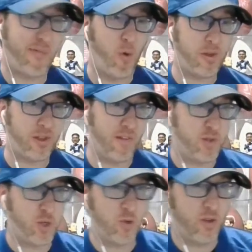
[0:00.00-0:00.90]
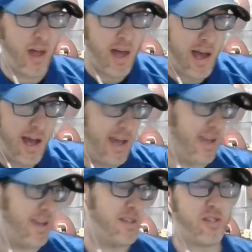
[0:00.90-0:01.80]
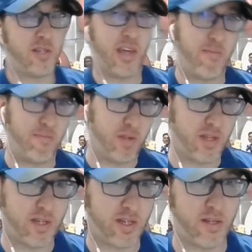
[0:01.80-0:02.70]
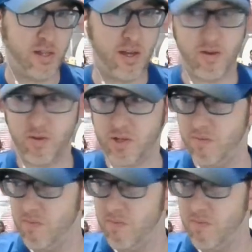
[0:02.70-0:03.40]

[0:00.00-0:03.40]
4th of July. Seems there's some